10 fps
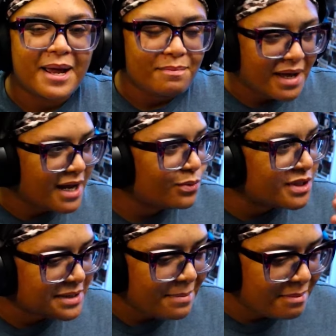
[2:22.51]
Penn
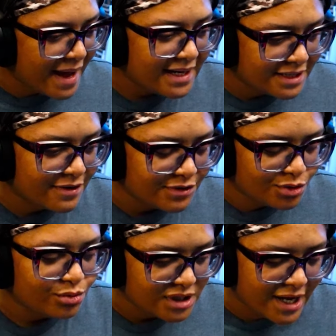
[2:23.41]
was mad enough
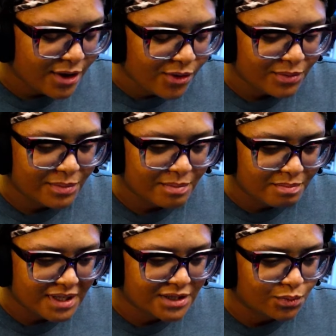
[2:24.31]
to tell
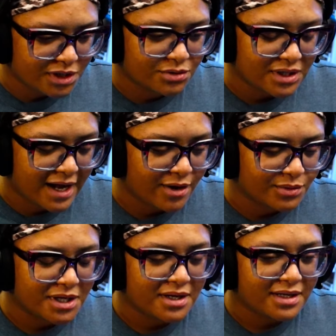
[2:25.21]
Miss Whistledown
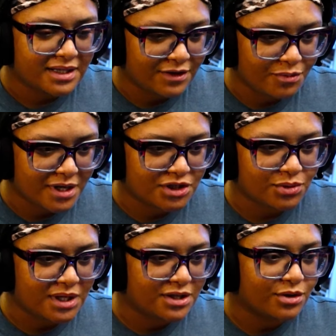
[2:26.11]
the information. So
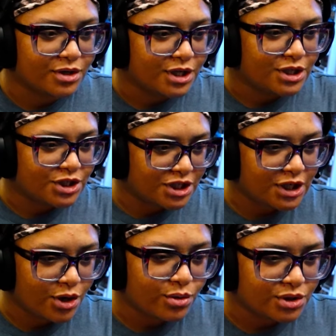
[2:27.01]
either she
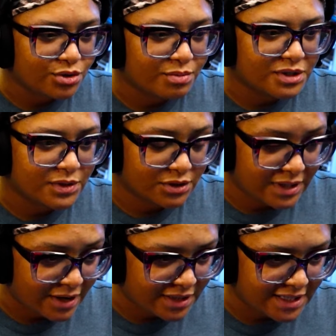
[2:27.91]
knows who Miss
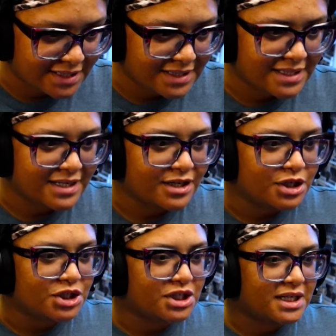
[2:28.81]
Whistledown is,
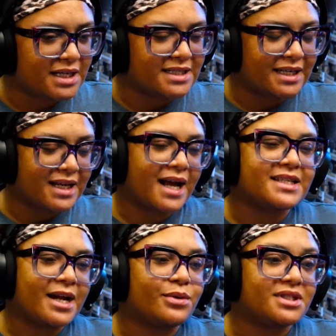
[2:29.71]
she is in
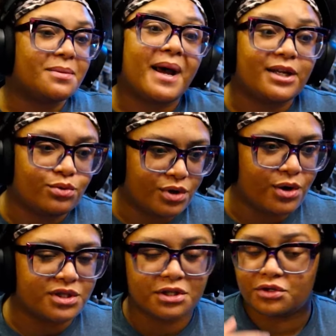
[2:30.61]
contact with somebody who
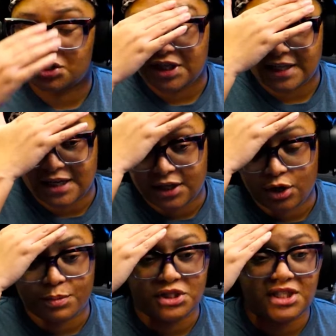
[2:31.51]
knows and they're just not telling her,
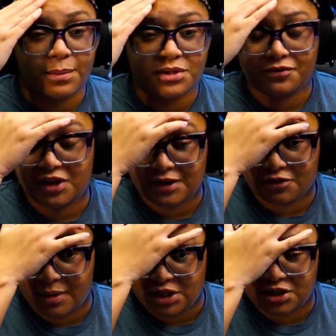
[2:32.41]
but she's able to feed
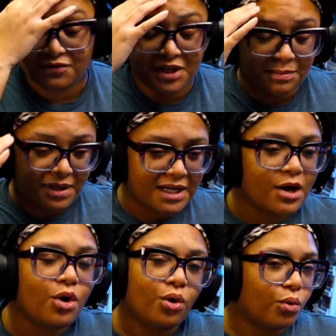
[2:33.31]
information if need be,
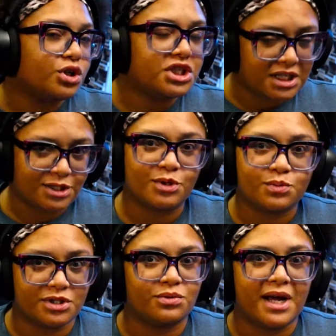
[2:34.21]
or she is Miss
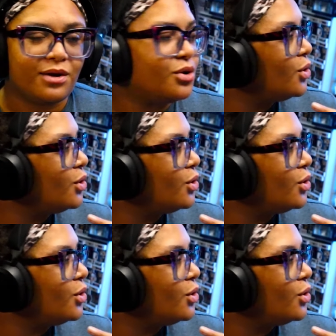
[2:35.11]
Whistledown.